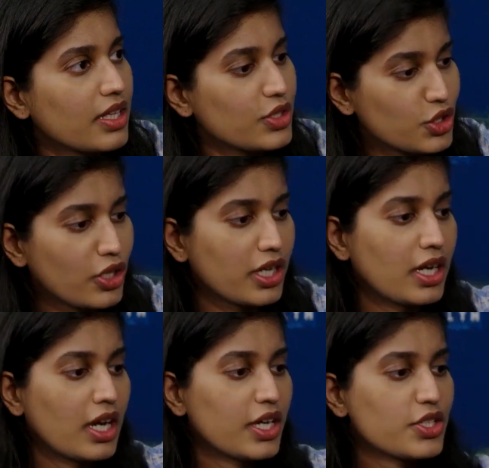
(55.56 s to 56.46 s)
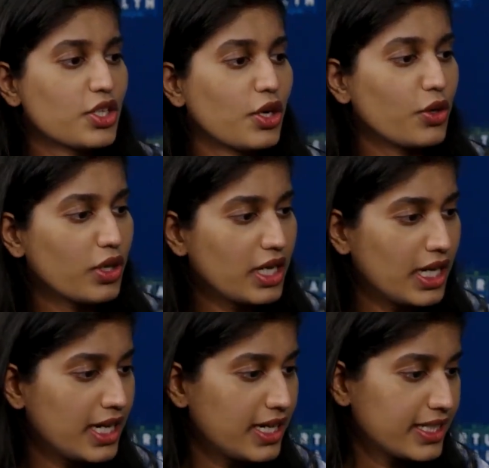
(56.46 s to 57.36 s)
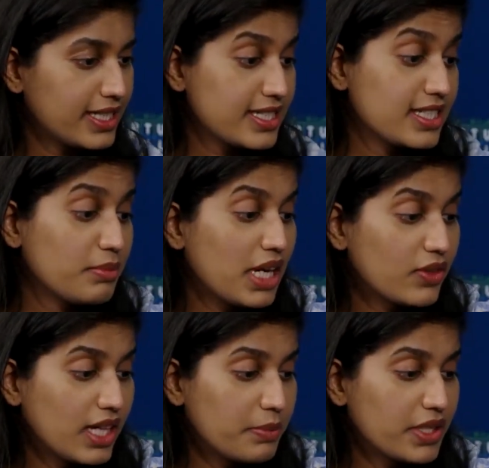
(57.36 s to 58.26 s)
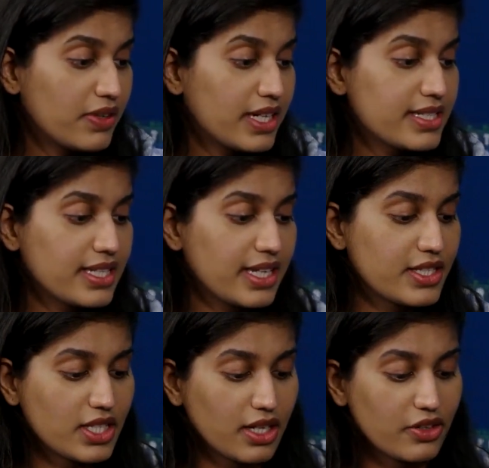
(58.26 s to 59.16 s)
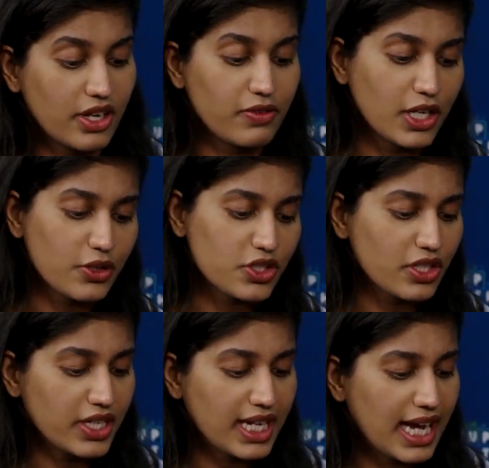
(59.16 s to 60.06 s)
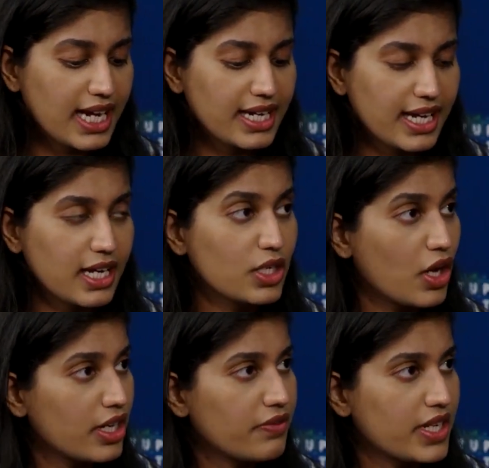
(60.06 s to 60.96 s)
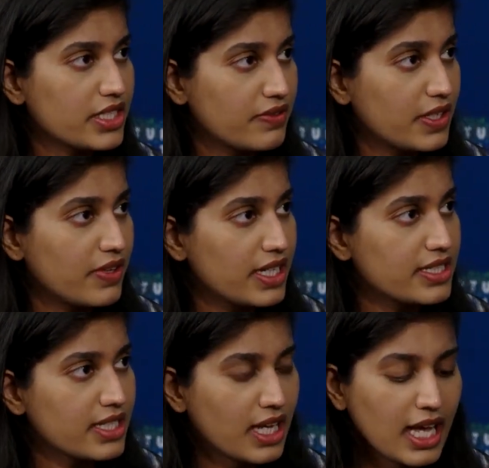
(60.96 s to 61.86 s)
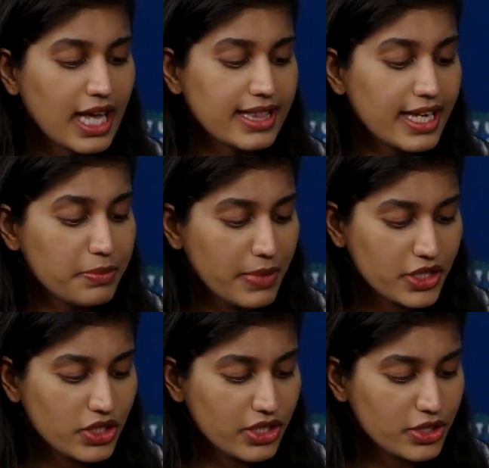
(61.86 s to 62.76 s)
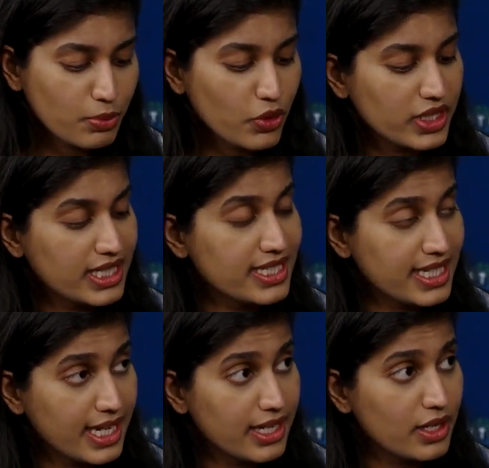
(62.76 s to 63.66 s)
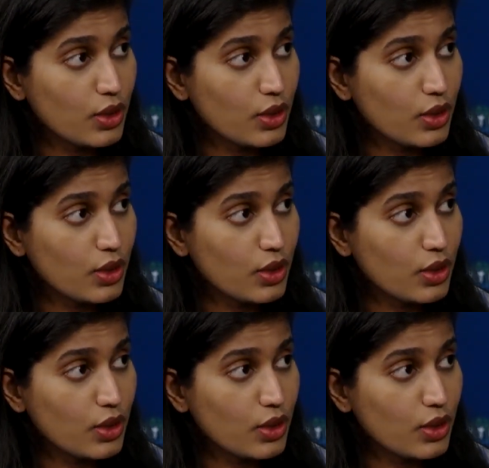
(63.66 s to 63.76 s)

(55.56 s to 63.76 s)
Sure. So this is a MouthLab device. It's a revolutionary handheld non-invasive device that measures more than 10